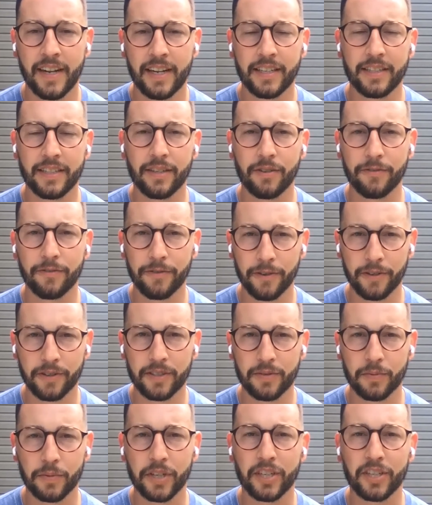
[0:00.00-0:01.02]
So,
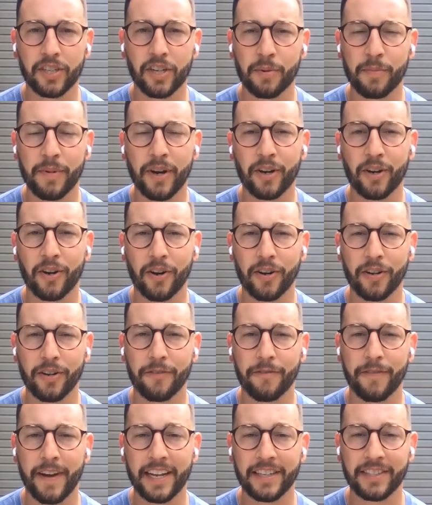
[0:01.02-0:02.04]
first, we're going to talk about
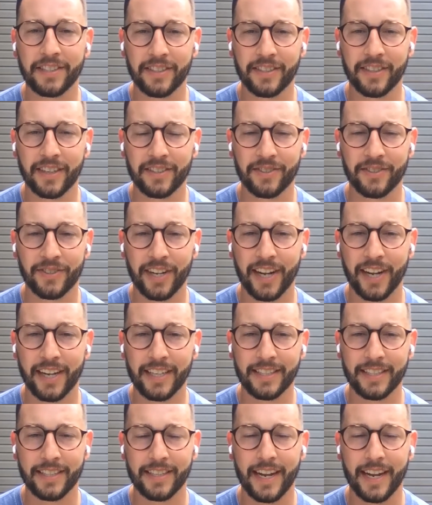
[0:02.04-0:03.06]
cardiovascular
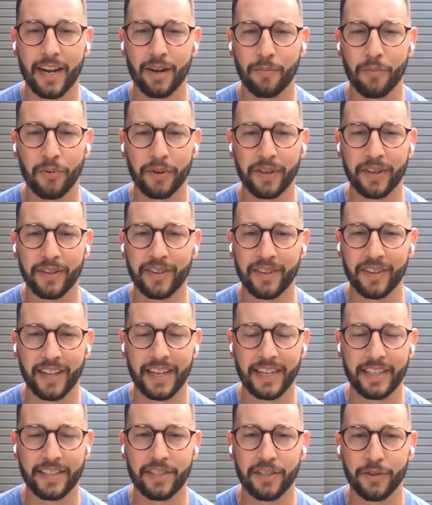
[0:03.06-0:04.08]
exercise and how breathing
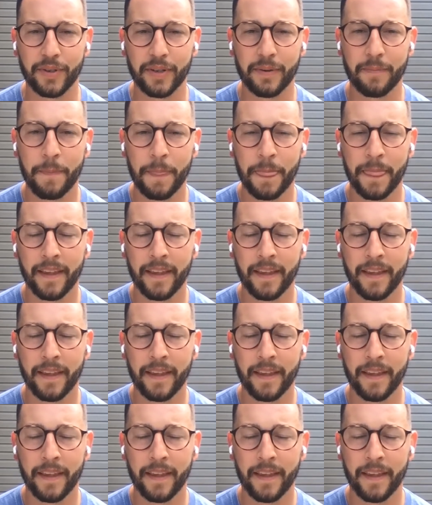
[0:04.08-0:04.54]
relates to it.